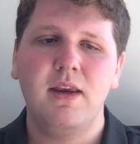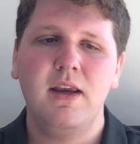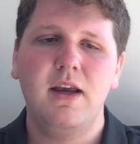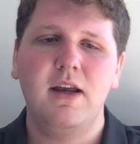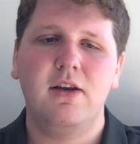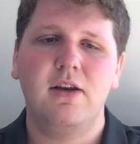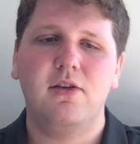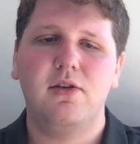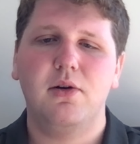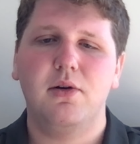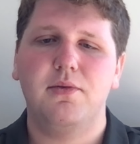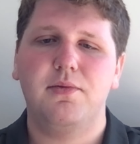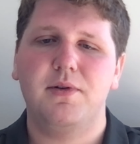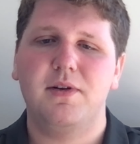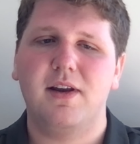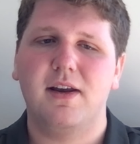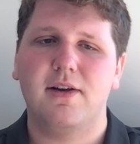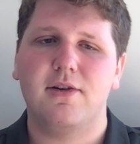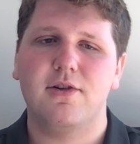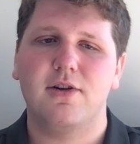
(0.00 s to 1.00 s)
And so if we
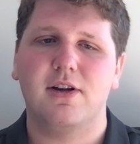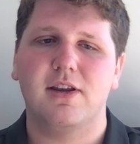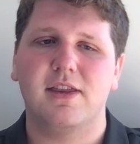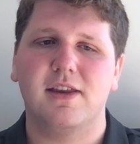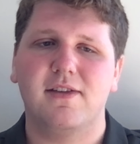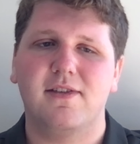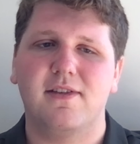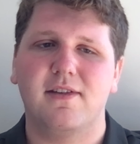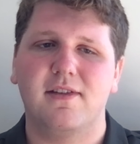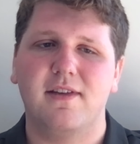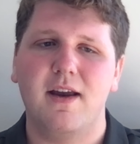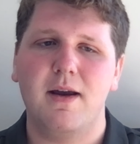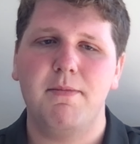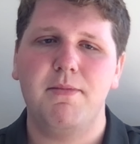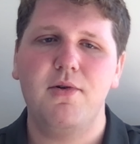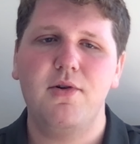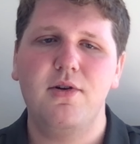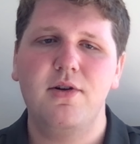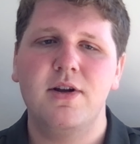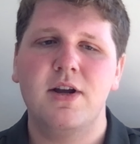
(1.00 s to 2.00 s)
take a look at this
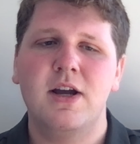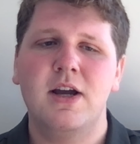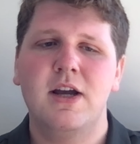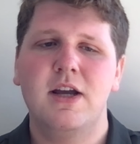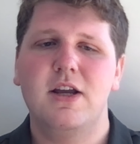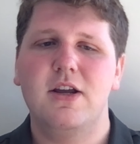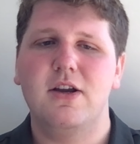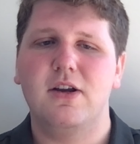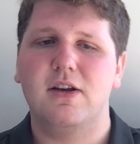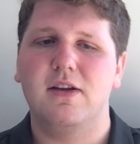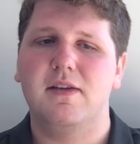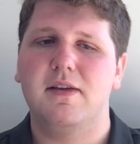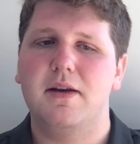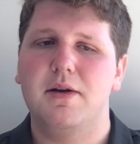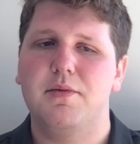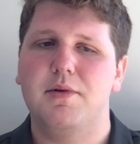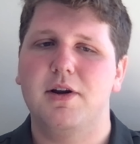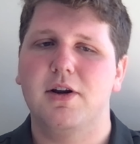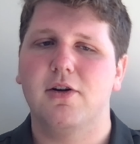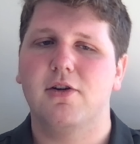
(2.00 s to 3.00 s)
example, you can see
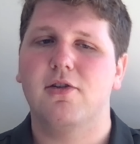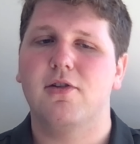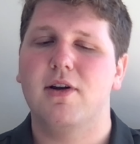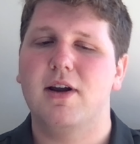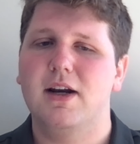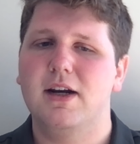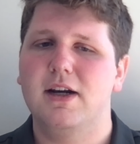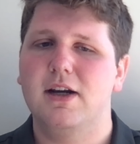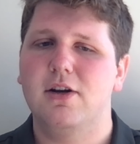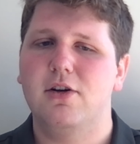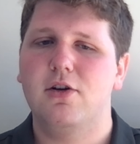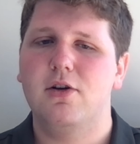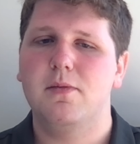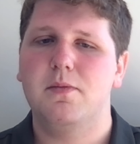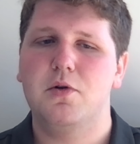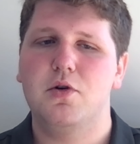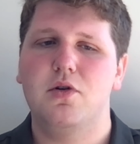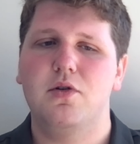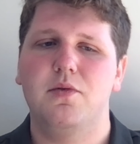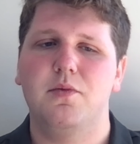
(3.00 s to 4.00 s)
we are creating a
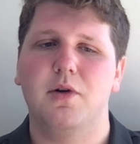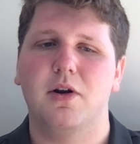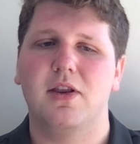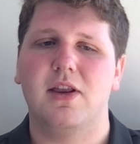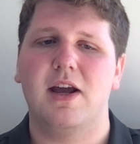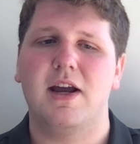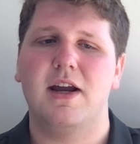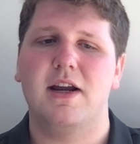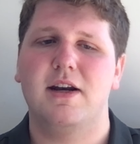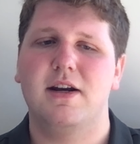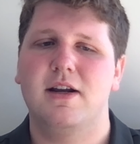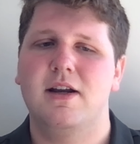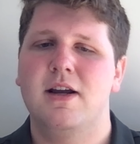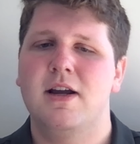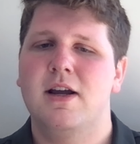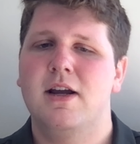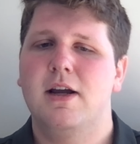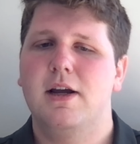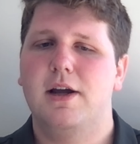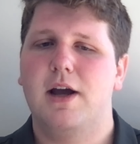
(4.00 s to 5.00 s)
tuple, we're then
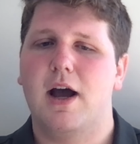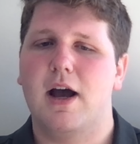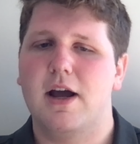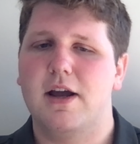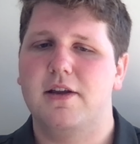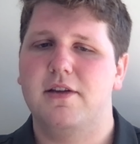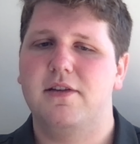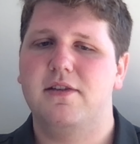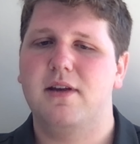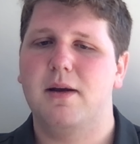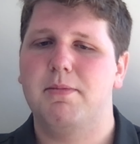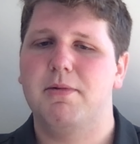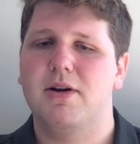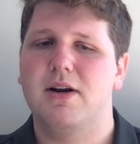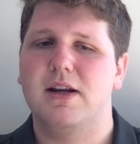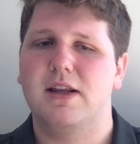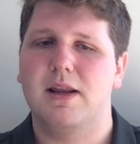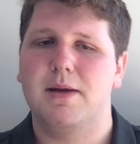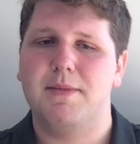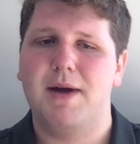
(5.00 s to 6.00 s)

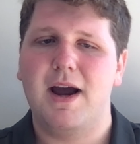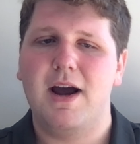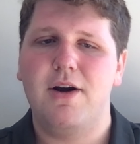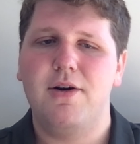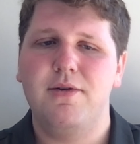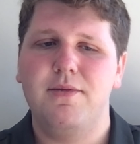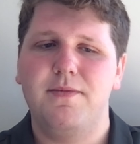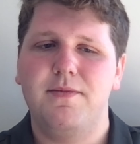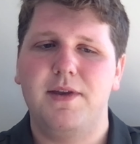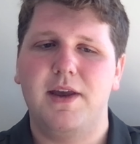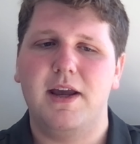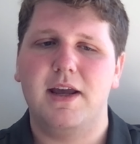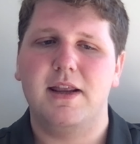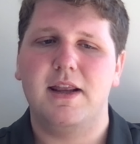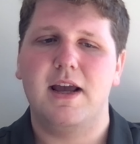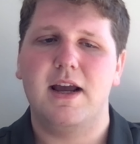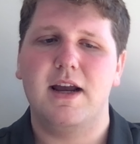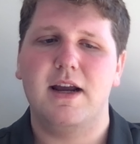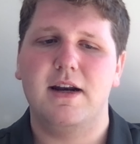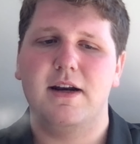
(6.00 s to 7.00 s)
separating them out, and
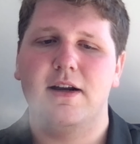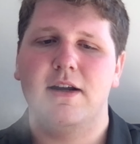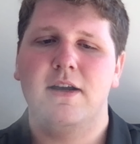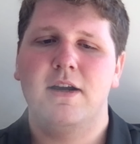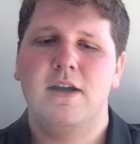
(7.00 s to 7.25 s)
then